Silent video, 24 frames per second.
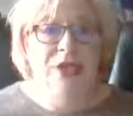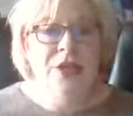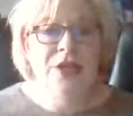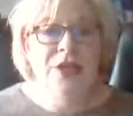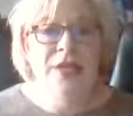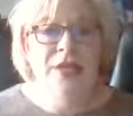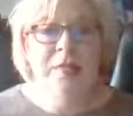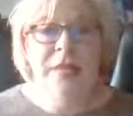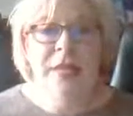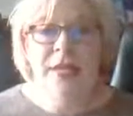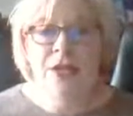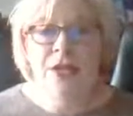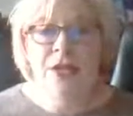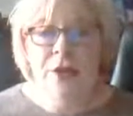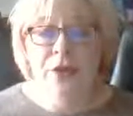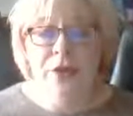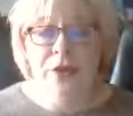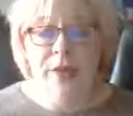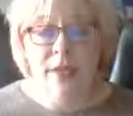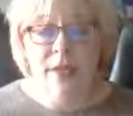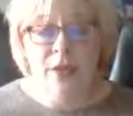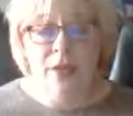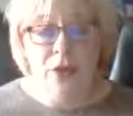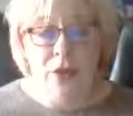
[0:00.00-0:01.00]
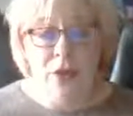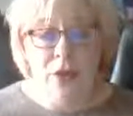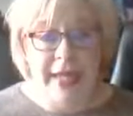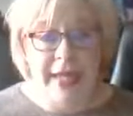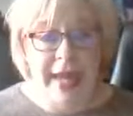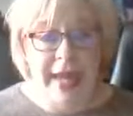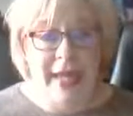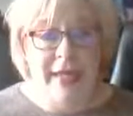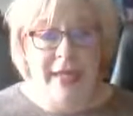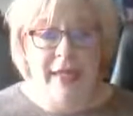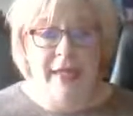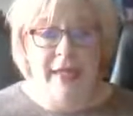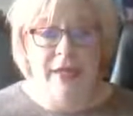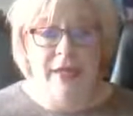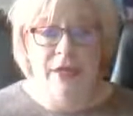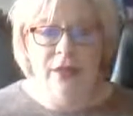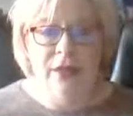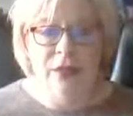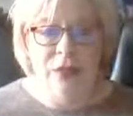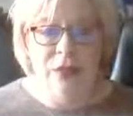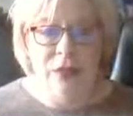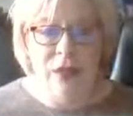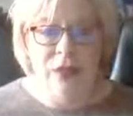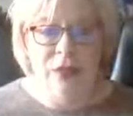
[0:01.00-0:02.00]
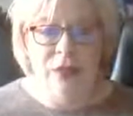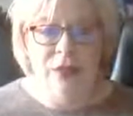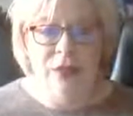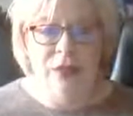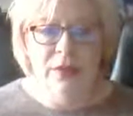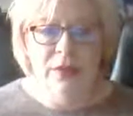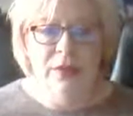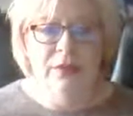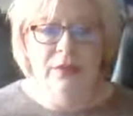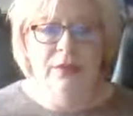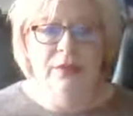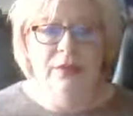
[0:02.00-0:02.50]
Just make sure that it's organically grown